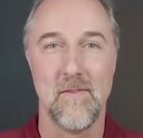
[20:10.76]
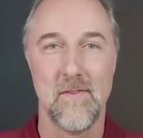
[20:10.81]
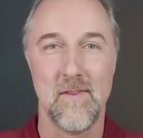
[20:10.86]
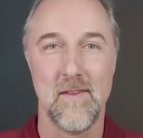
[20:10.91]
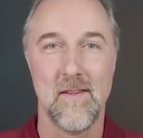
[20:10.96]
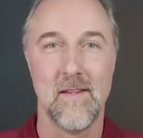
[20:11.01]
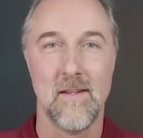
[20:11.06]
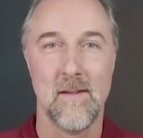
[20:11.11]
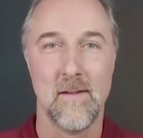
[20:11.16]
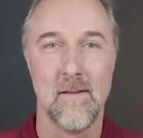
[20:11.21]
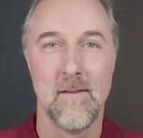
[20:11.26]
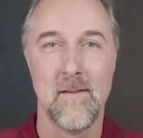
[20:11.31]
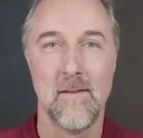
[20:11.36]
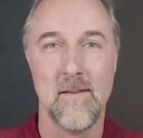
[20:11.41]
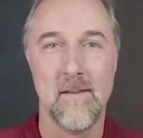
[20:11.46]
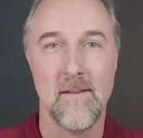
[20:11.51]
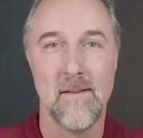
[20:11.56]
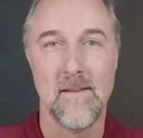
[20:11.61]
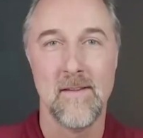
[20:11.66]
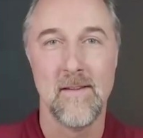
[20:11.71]

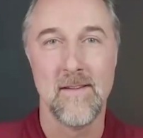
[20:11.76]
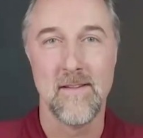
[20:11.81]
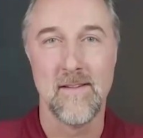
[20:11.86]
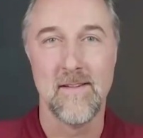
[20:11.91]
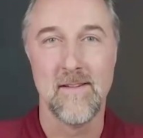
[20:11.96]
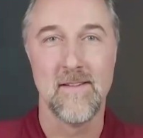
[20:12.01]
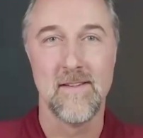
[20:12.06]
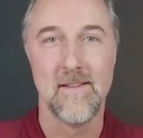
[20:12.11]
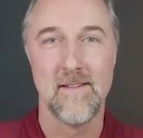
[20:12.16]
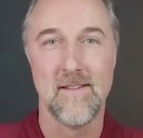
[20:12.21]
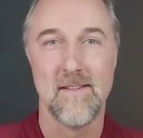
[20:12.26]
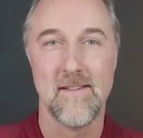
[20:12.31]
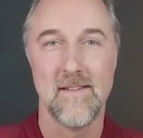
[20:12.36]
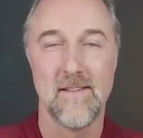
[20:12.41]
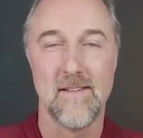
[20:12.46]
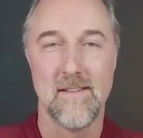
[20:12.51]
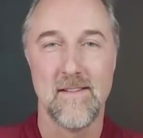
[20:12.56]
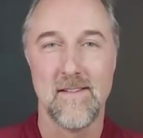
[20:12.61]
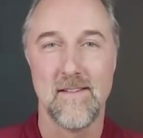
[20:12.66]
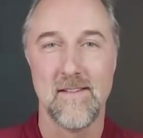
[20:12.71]

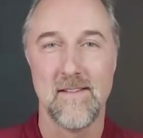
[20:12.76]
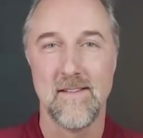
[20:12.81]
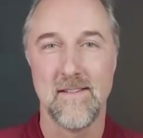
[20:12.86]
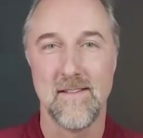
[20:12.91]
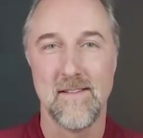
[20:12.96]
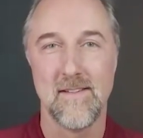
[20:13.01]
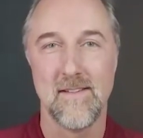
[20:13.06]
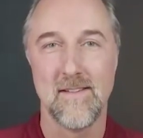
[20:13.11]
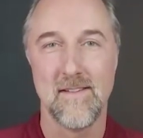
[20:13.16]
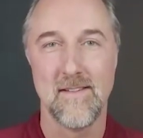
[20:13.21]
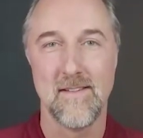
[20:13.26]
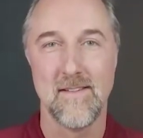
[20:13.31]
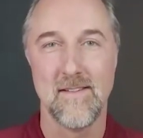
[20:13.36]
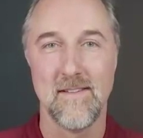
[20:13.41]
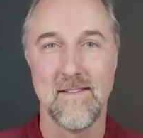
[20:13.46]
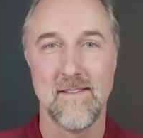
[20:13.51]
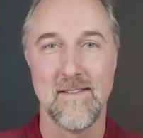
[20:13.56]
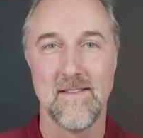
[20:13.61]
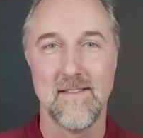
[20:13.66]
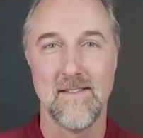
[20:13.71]

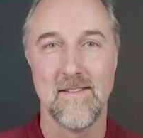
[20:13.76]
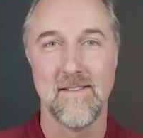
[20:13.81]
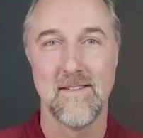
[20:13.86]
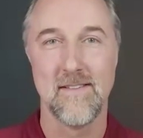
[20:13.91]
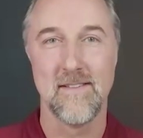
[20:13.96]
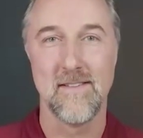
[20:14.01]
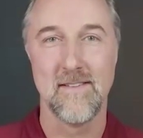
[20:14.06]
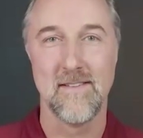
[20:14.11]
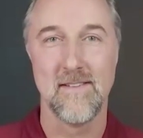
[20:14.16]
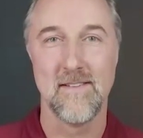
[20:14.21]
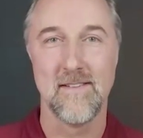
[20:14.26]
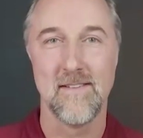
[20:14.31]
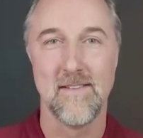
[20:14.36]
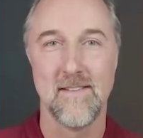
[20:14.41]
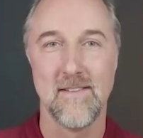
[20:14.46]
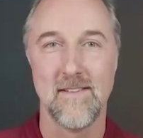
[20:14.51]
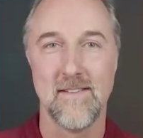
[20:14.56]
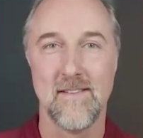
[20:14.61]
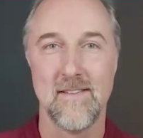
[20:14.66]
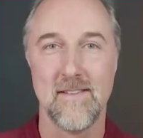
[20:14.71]

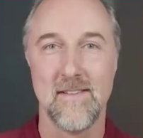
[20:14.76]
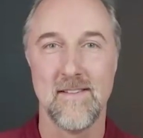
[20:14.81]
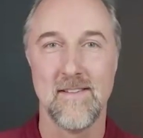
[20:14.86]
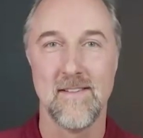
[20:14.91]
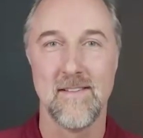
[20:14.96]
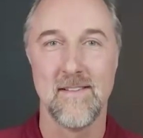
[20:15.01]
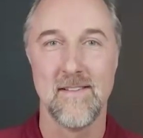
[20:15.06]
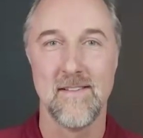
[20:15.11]
The person shown says nothing.